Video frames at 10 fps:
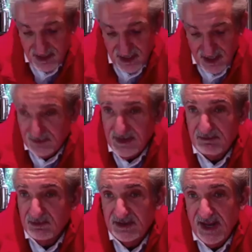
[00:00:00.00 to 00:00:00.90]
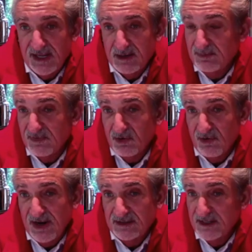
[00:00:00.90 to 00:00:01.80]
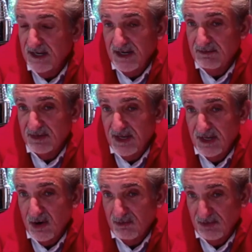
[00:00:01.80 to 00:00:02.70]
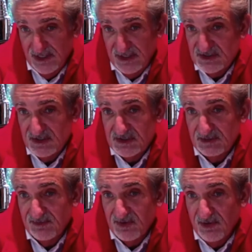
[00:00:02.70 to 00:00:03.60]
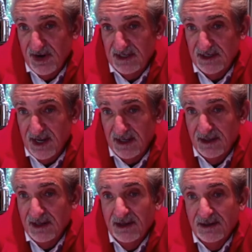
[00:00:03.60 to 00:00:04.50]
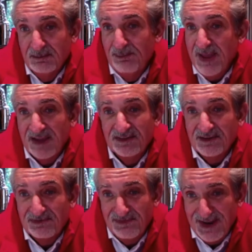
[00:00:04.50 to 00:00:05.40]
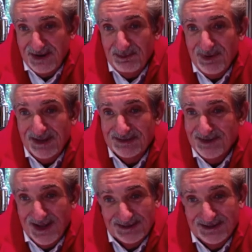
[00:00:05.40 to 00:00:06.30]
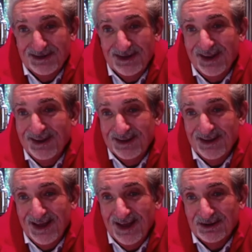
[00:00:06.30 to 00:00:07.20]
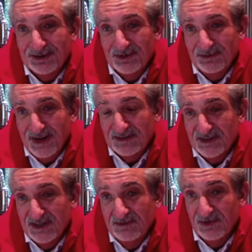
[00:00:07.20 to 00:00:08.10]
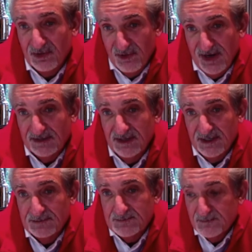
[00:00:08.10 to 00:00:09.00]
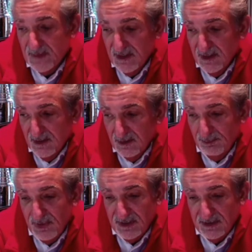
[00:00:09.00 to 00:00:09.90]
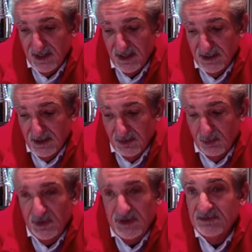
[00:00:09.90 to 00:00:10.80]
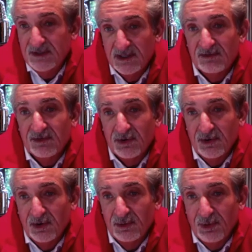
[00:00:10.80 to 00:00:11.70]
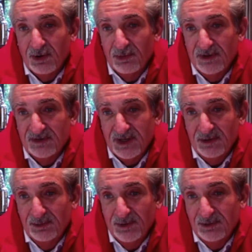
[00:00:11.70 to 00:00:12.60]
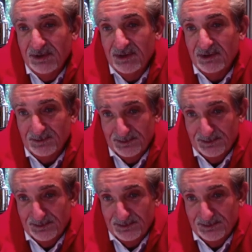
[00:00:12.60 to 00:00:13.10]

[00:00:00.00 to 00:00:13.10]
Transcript: I'll never take him for granted. I never take our relationship for granted. I beg the fan base not to take Alex Ovechkin for granted. But we've delivered on what we said we would do.